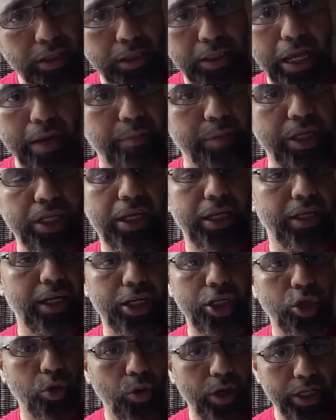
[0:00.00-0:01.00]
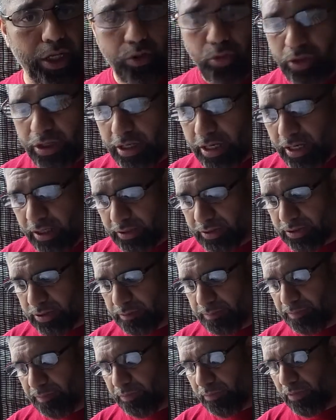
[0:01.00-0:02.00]
That money cannot go anywhere
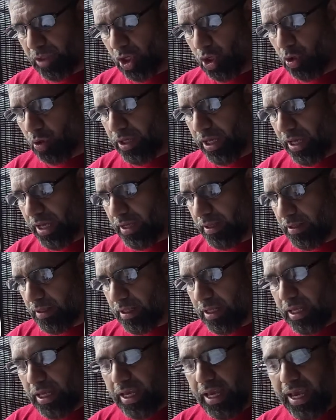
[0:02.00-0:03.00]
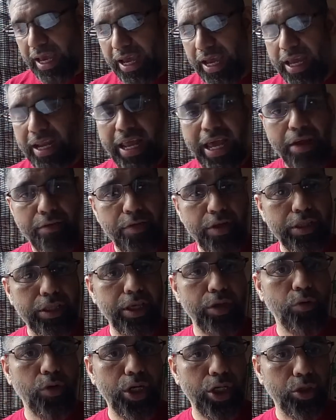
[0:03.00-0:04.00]
else. Okay? And
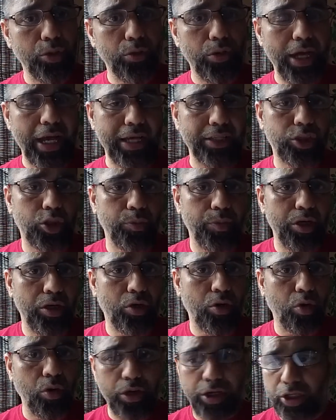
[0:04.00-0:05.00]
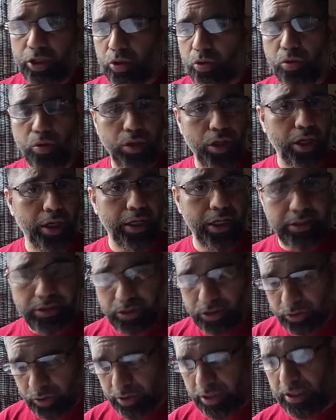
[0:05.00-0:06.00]
everything we do has to be according to Quran and
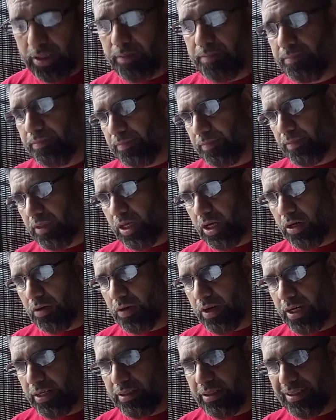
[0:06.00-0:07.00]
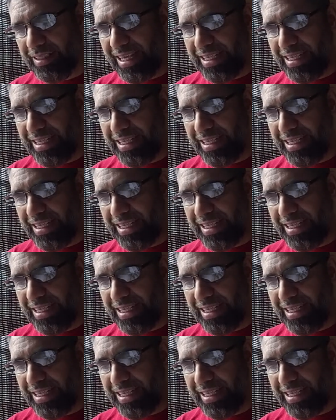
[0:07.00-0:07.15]
Sunnah. All right?